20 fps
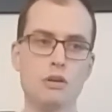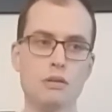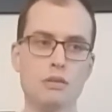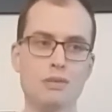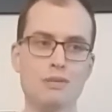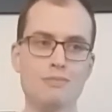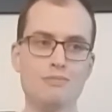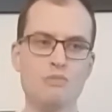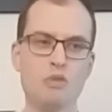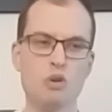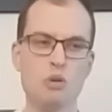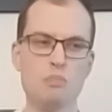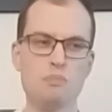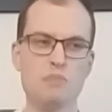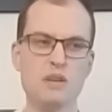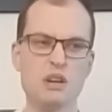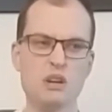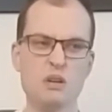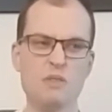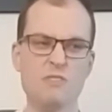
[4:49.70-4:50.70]
more
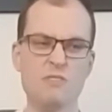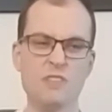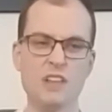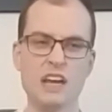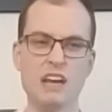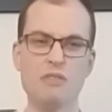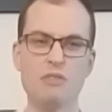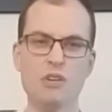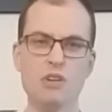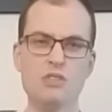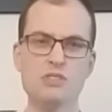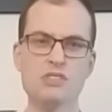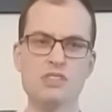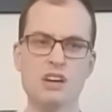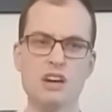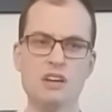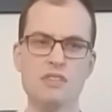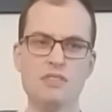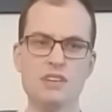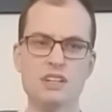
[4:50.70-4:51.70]
bitter flavors
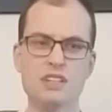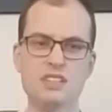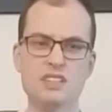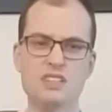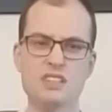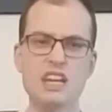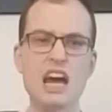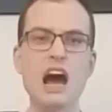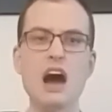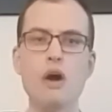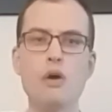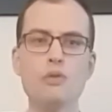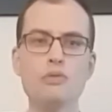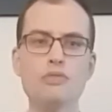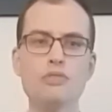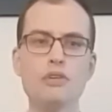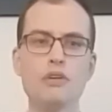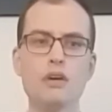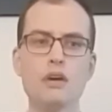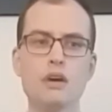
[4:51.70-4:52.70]
of a
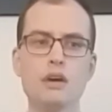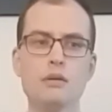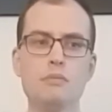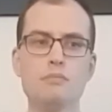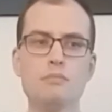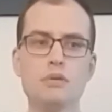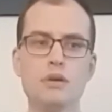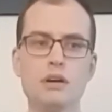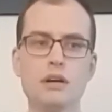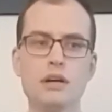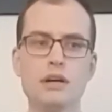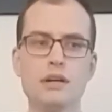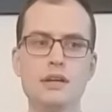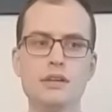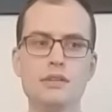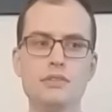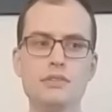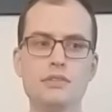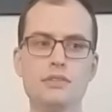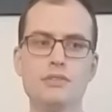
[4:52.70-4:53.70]
stout,
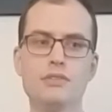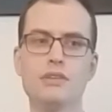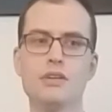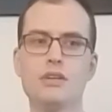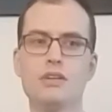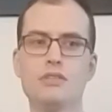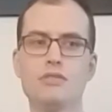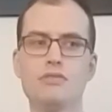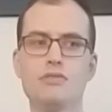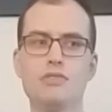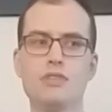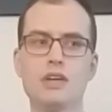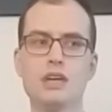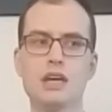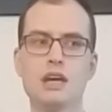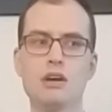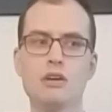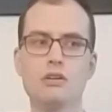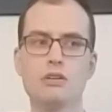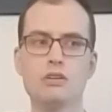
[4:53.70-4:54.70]
but the
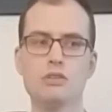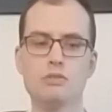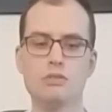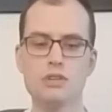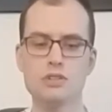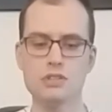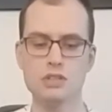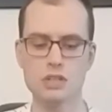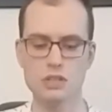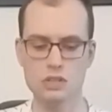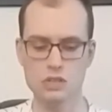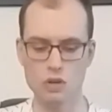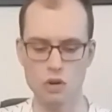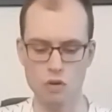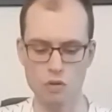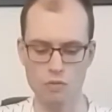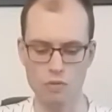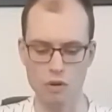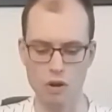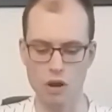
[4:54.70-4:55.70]
characteristics
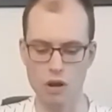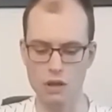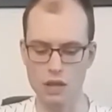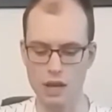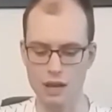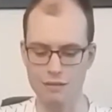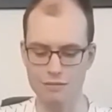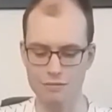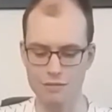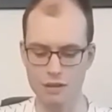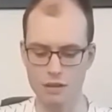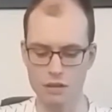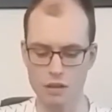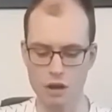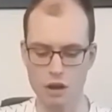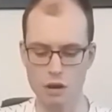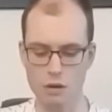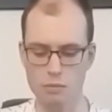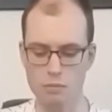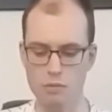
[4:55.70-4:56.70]
overall, I feel,
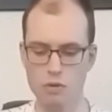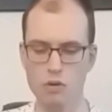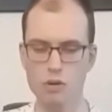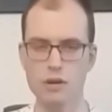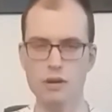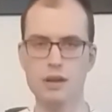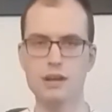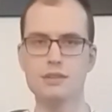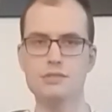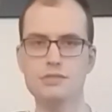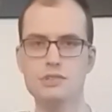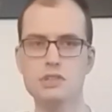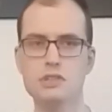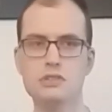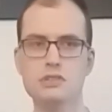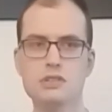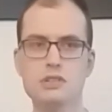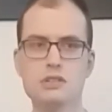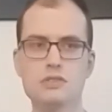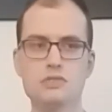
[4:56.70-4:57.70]
are more
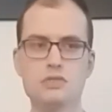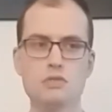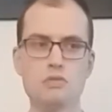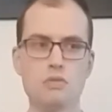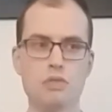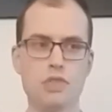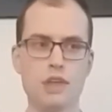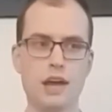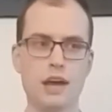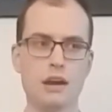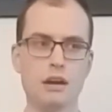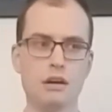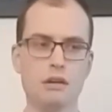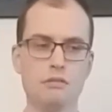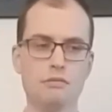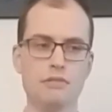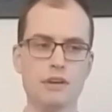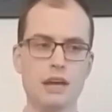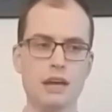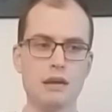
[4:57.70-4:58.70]
consistent to that
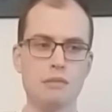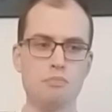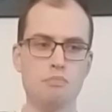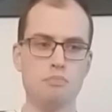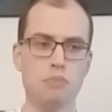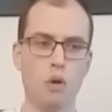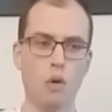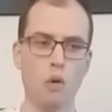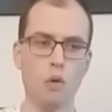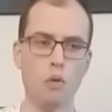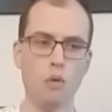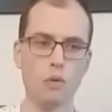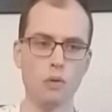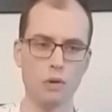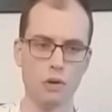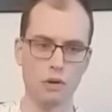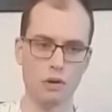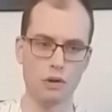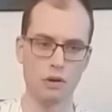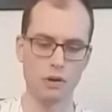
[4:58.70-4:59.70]
of a
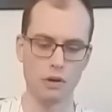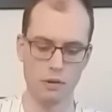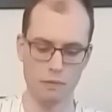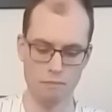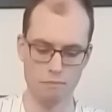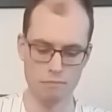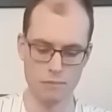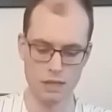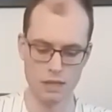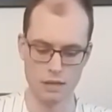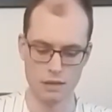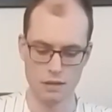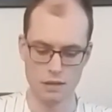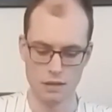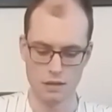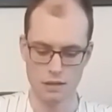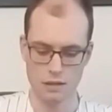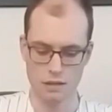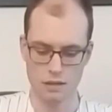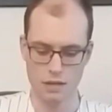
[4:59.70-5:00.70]
porter.
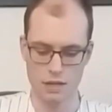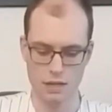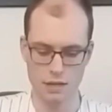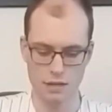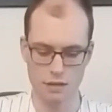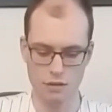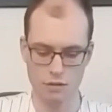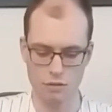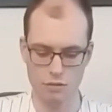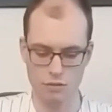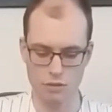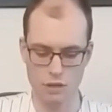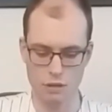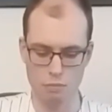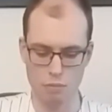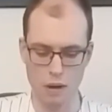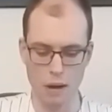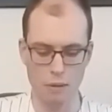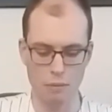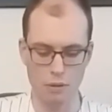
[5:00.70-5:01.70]
Now, they
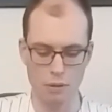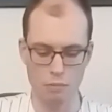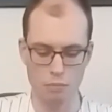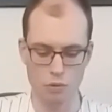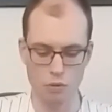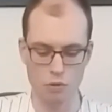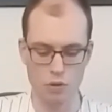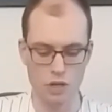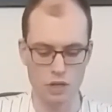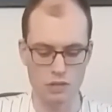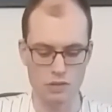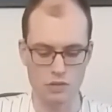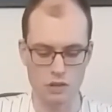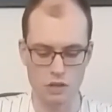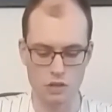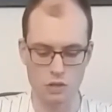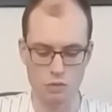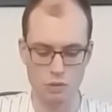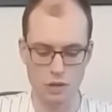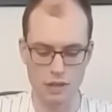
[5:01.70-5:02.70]
probably brewed it in
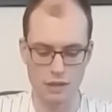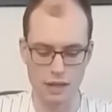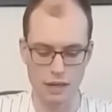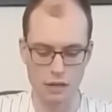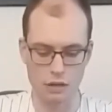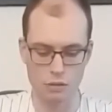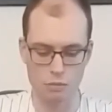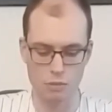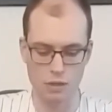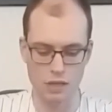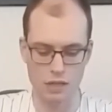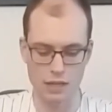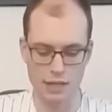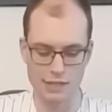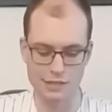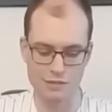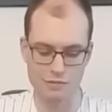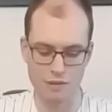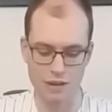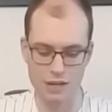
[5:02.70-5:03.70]
such a way that it could be
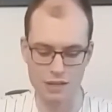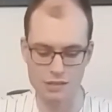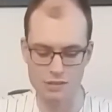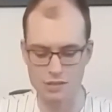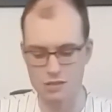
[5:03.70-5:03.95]
classified as a